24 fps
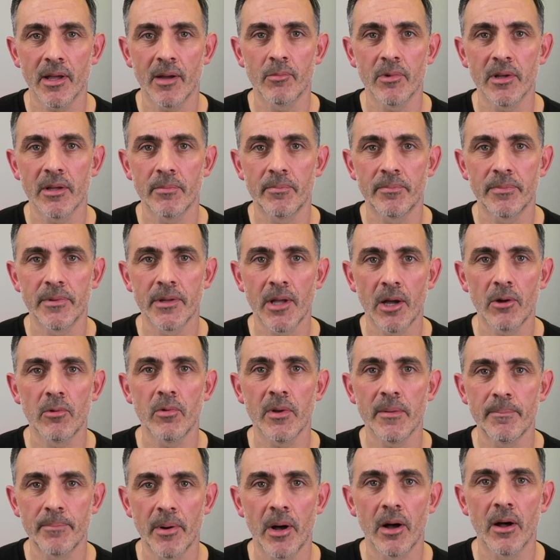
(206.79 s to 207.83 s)
and we know
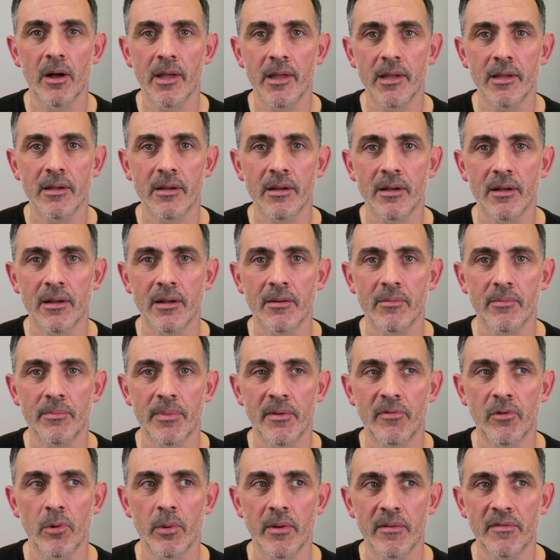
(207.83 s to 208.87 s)
we buy
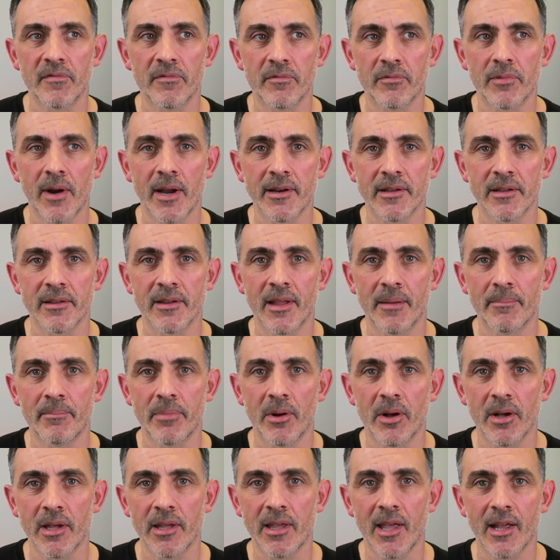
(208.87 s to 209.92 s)
before we've read and then
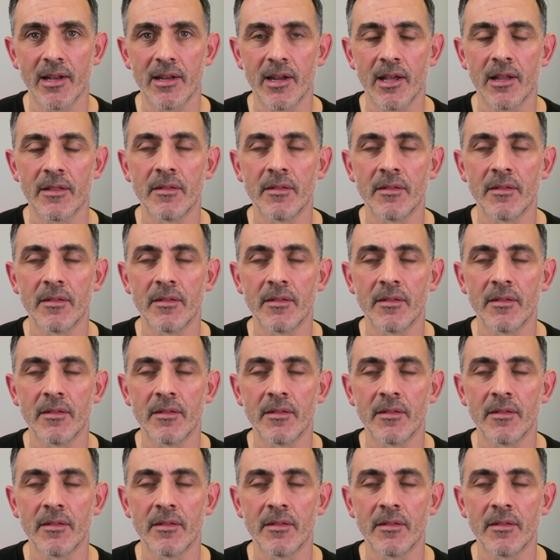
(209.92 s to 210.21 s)
buy again.